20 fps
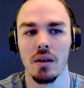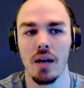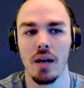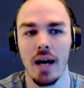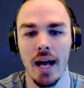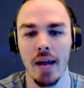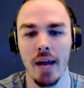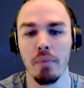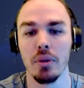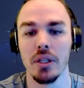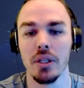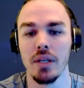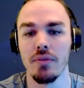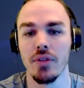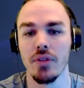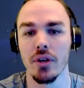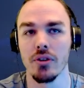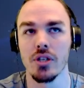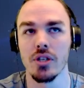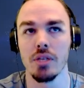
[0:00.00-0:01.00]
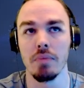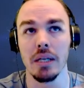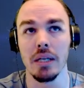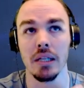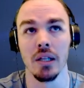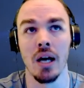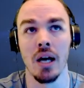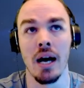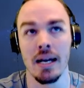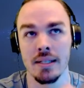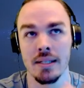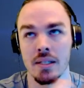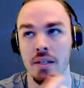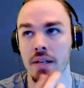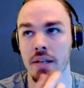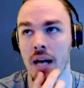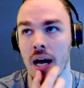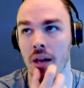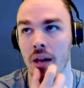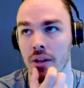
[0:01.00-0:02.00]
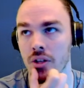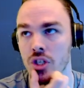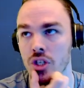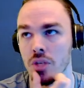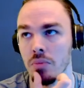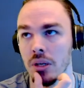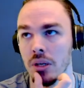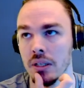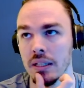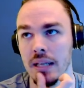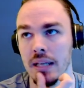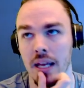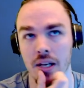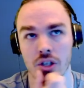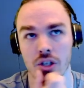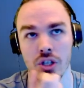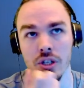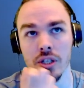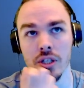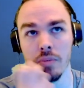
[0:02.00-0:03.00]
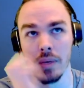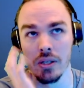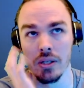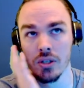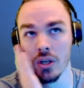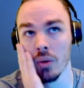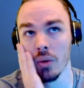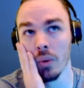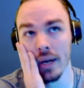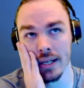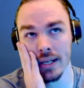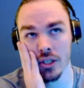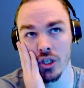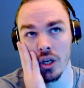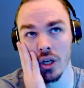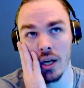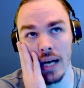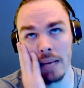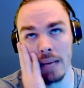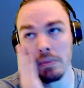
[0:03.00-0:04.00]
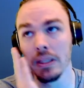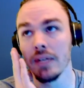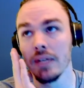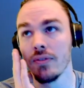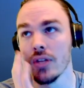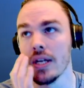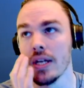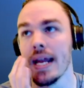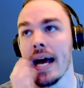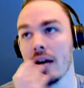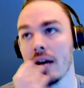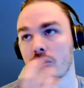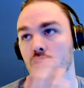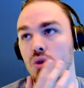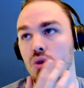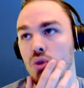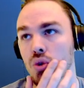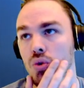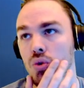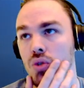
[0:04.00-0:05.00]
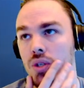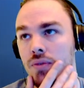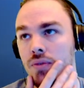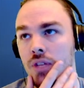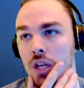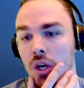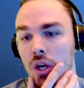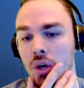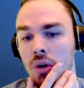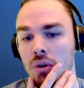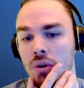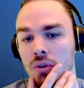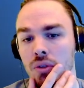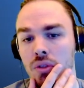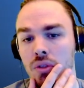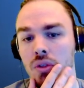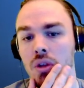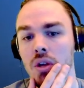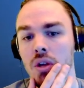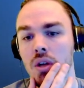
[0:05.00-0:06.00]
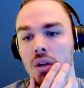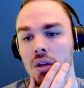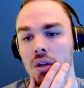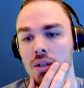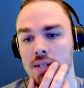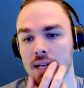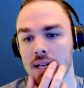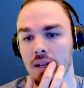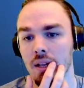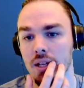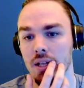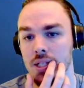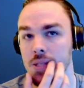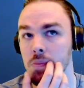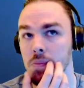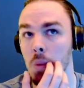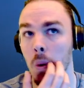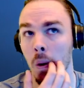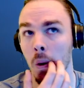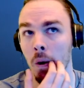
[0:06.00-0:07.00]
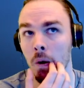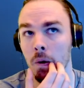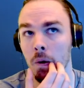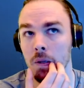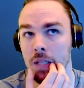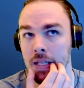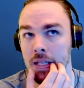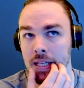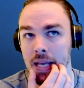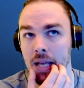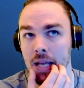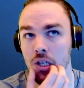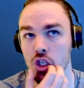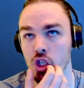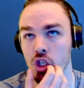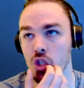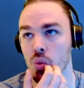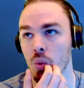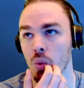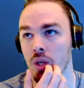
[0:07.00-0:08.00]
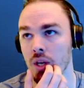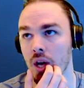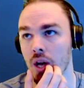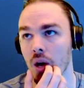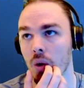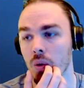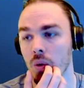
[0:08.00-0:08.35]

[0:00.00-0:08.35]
I believe there to be lost knowledge among the ancients based on what I saw. I believe the natural truths of the Earth tell us more than the ancients would know.